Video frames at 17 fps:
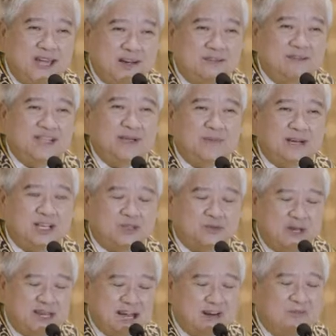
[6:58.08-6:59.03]
love them as
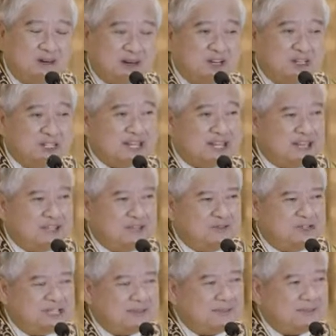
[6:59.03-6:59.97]
we love
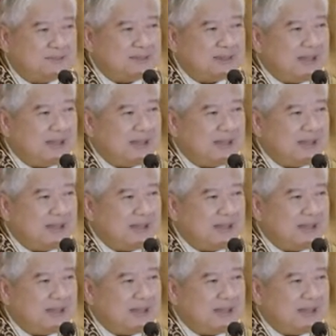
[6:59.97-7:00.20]
ourselves,